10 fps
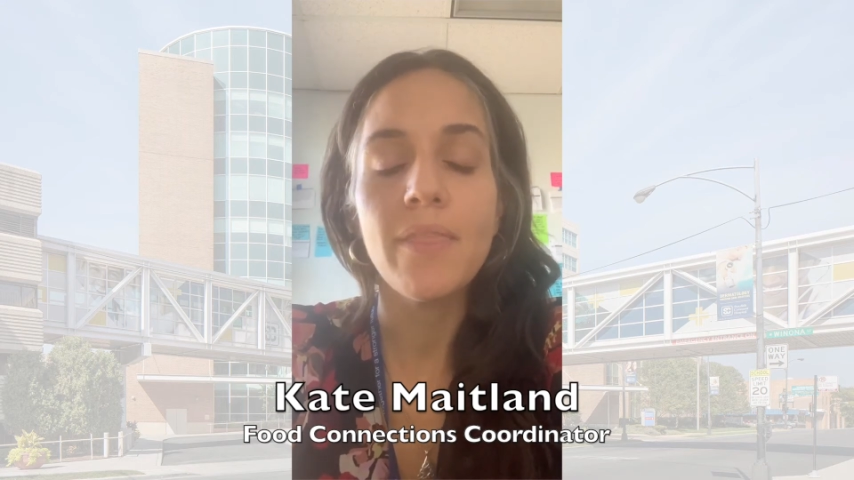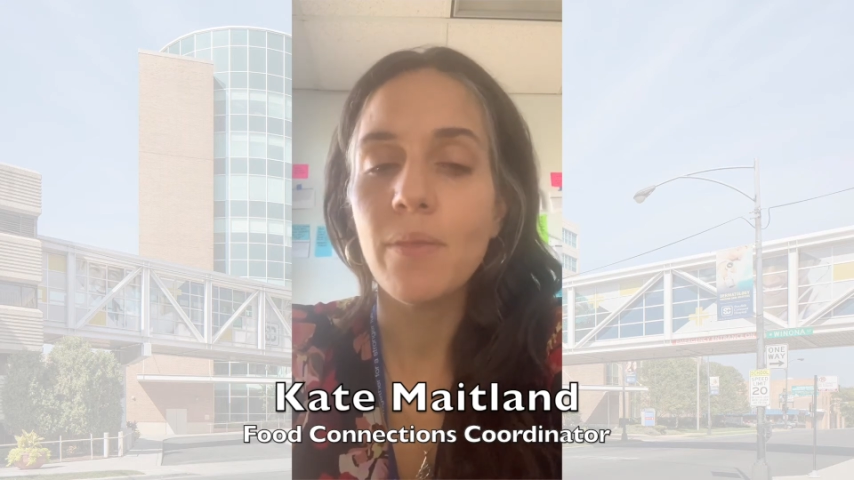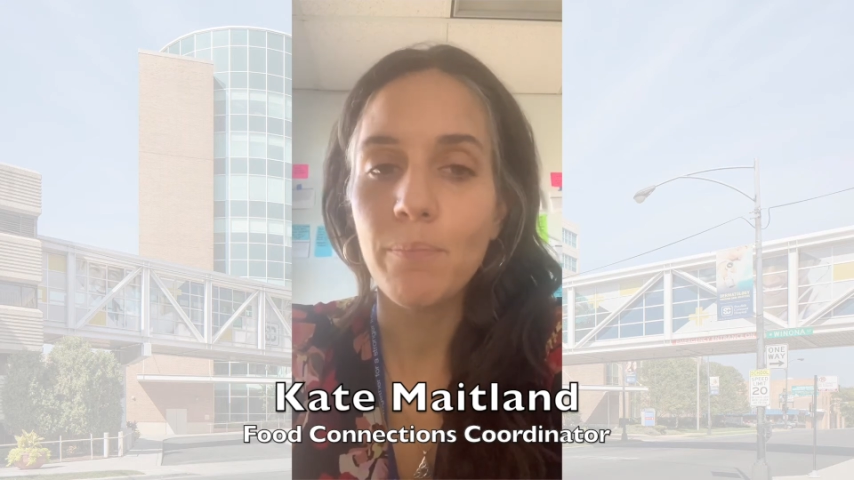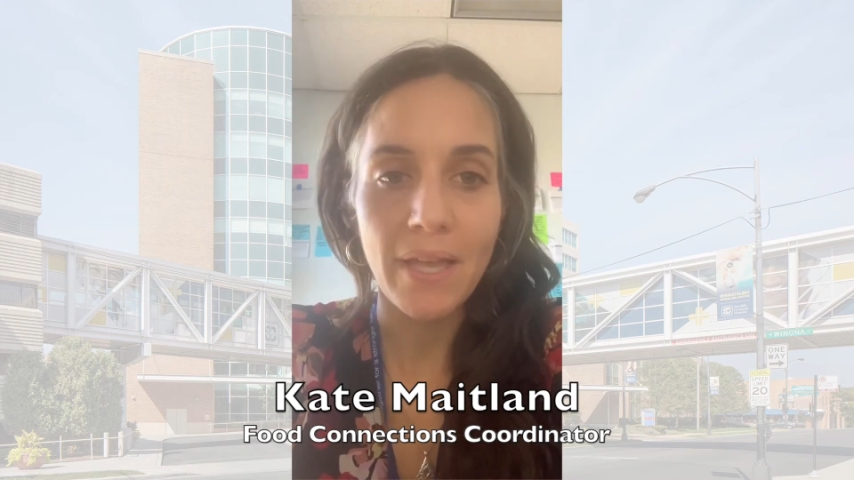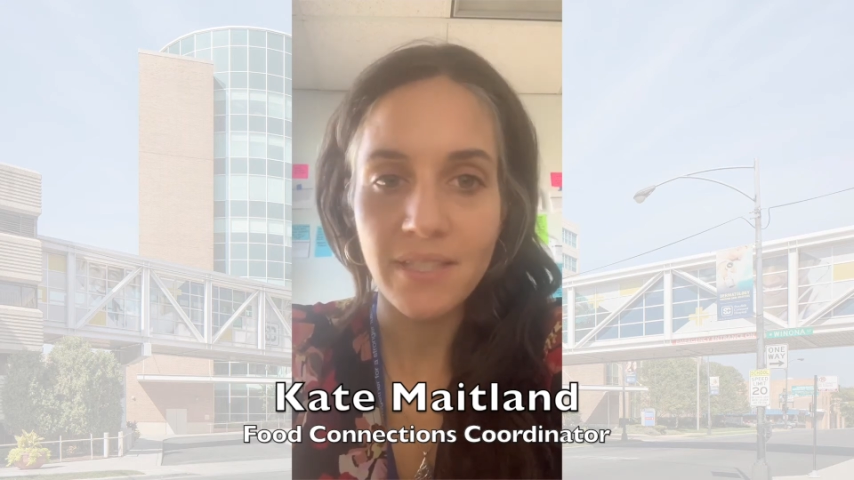in
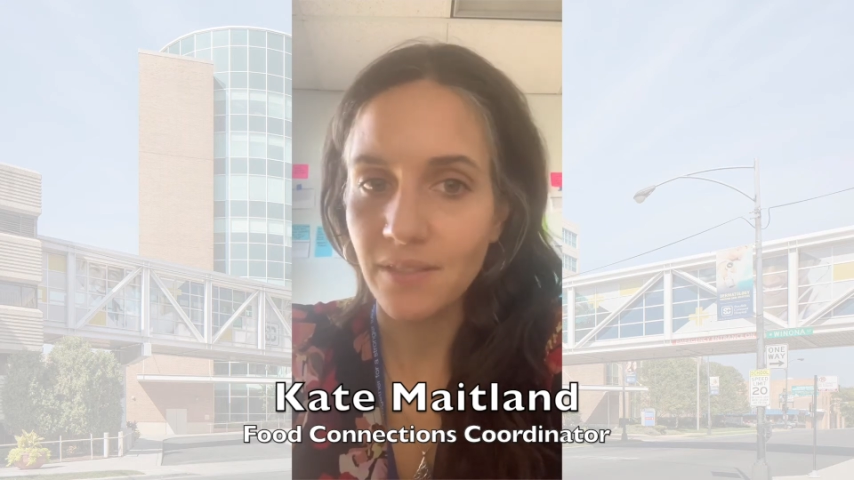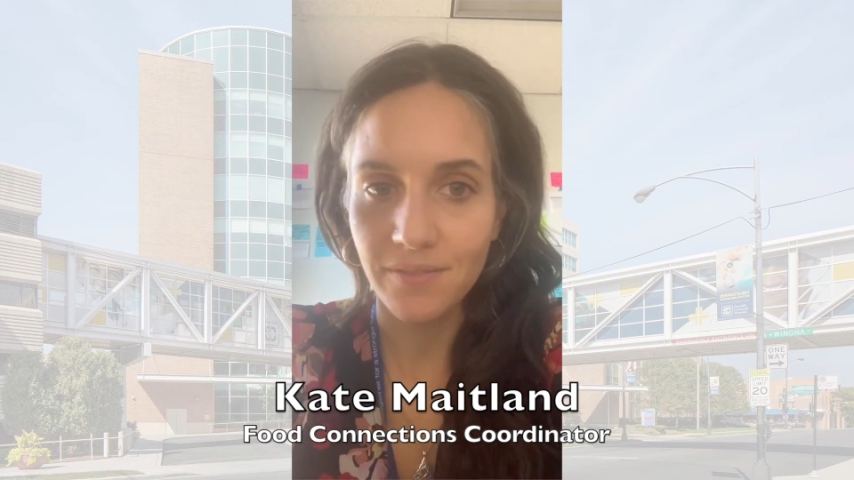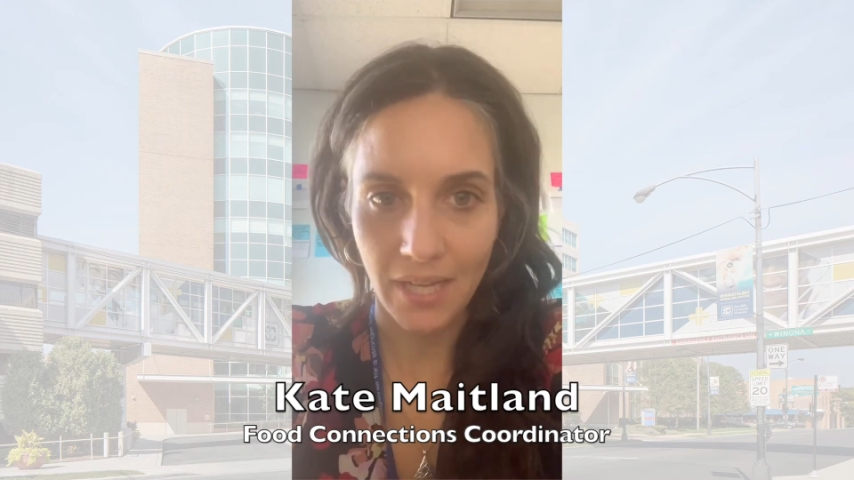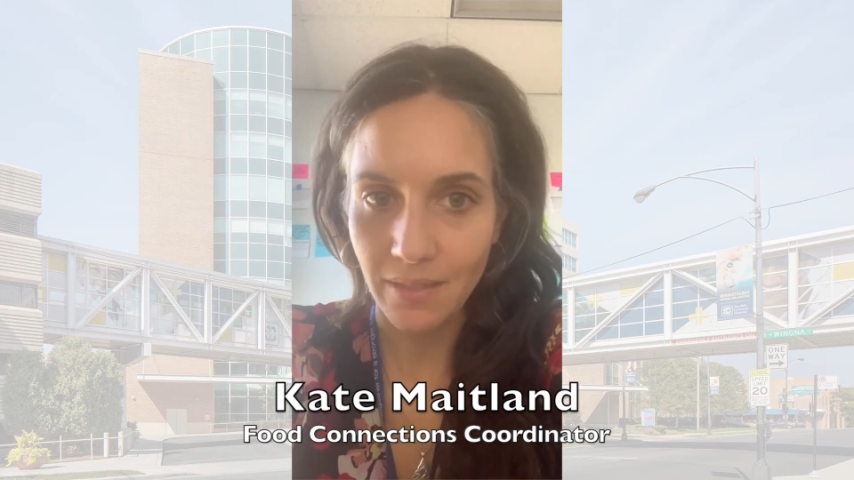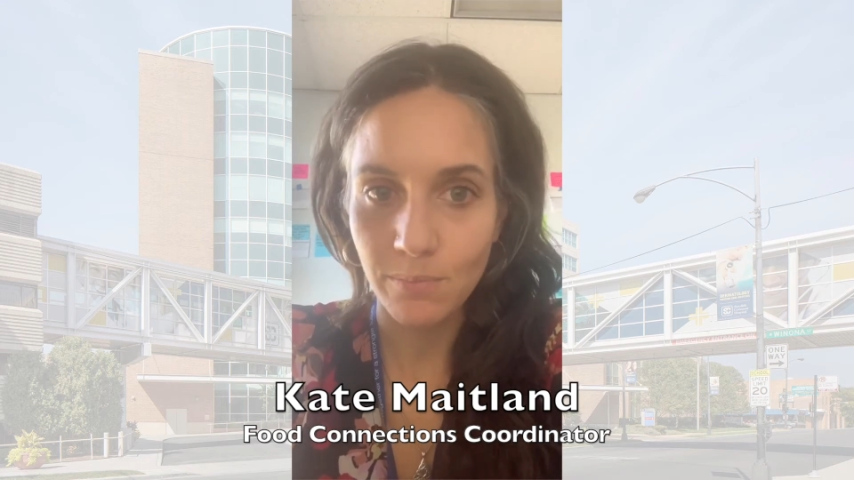the best
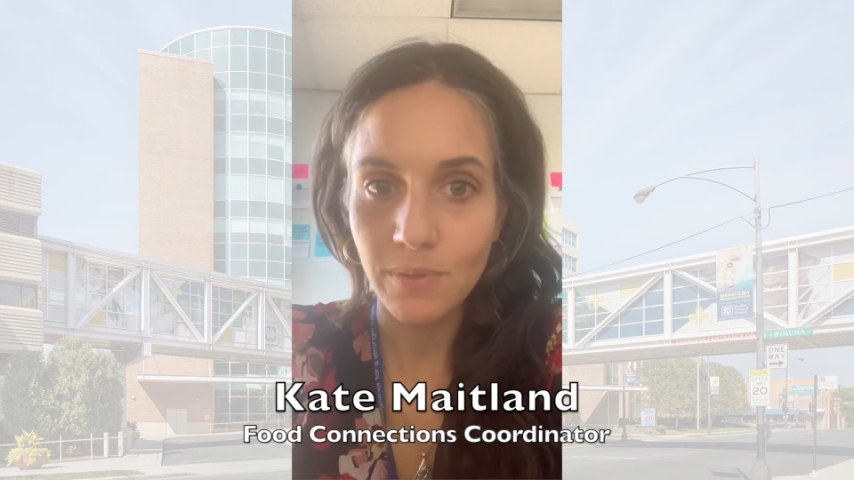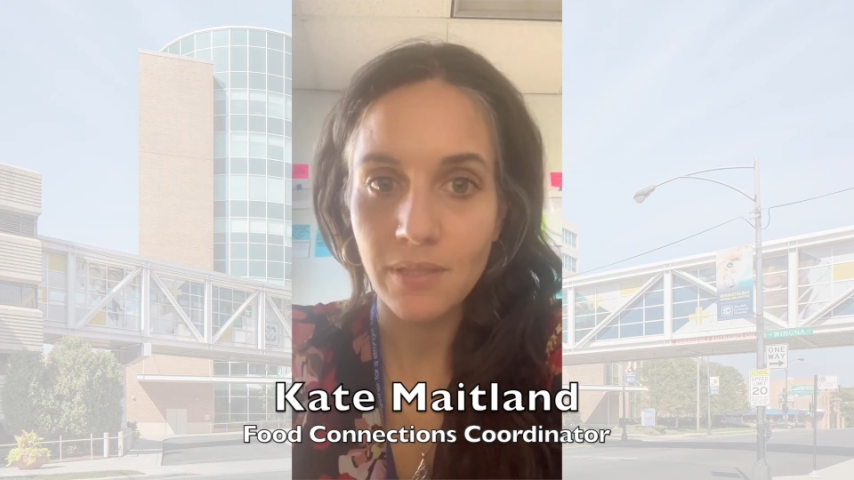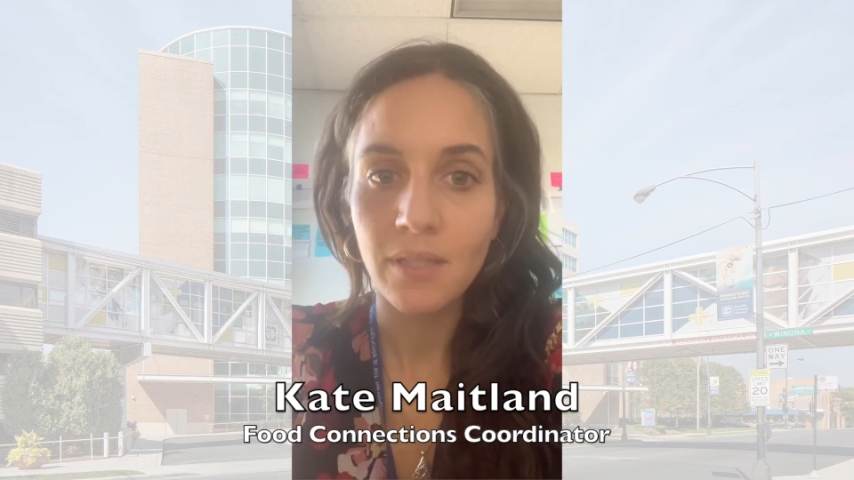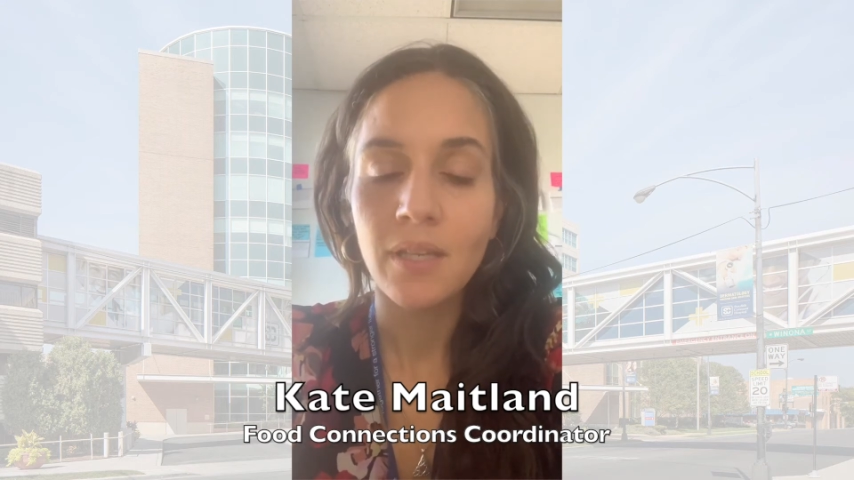of times.